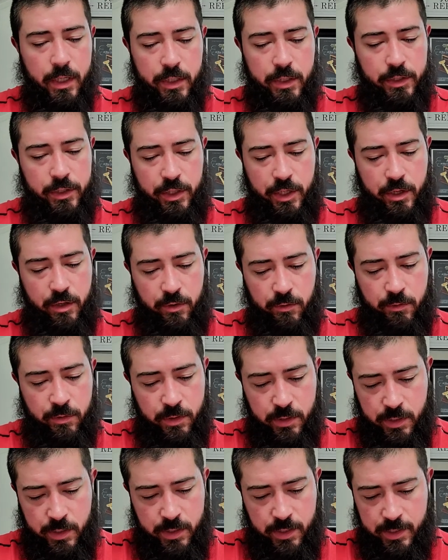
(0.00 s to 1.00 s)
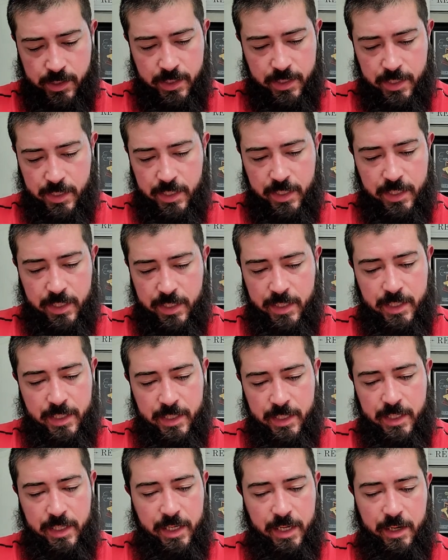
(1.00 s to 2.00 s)
So,
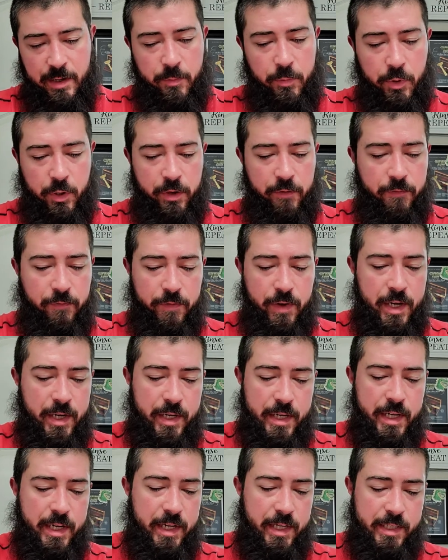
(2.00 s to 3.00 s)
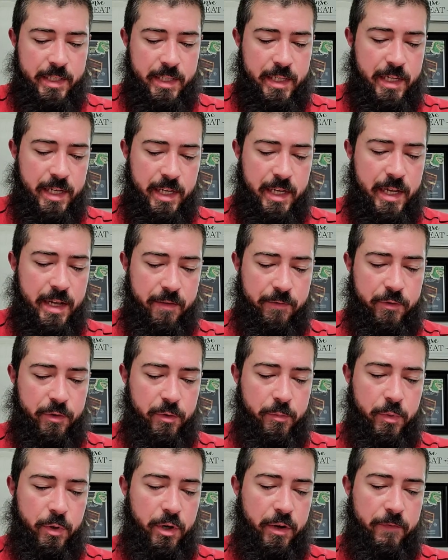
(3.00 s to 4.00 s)
had a pretty fun day today after a
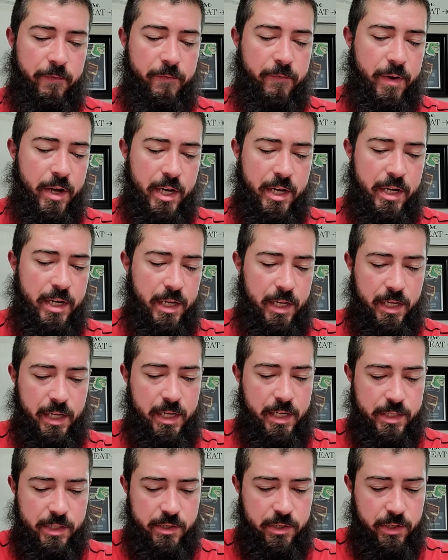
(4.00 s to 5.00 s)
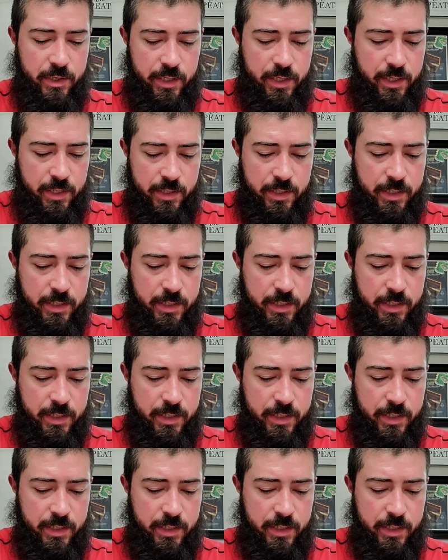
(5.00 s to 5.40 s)
pretty fun day yesterday.